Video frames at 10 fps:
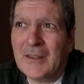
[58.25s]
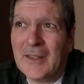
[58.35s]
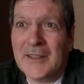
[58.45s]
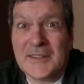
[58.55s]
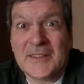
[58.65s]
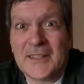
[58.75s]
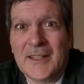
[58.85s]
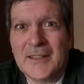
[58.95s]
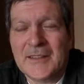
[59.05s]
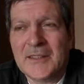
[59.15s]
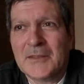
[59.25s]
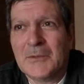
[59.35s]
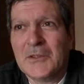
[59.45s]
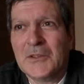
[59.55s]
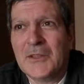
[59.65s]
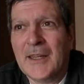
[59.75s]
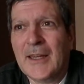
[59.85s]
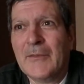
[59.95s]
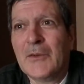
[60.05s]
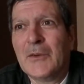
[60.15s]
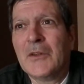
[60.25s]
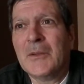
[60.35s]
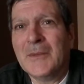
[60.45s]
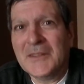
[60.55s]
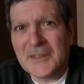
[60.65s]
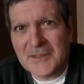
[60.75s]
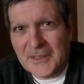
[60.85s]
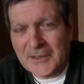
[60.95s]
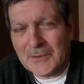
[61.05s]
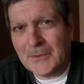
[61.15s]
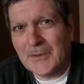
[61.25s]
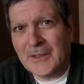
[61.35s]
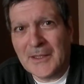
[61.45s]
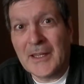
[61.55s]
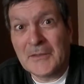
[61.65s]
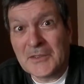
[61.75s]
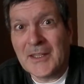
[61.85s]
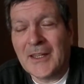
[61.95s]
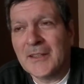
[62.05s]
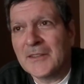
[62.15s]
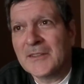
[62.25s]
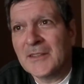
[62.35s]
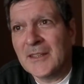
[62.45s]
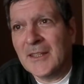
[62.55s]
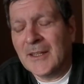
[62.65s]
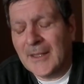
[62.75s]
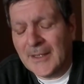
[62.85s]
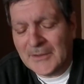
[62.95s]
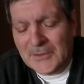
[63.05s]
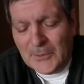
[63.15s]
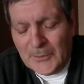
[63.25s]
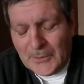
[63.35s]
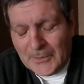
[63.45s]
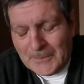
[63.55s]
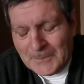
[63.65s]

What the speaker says: that society says we should have in order to be successful and have status and so forth.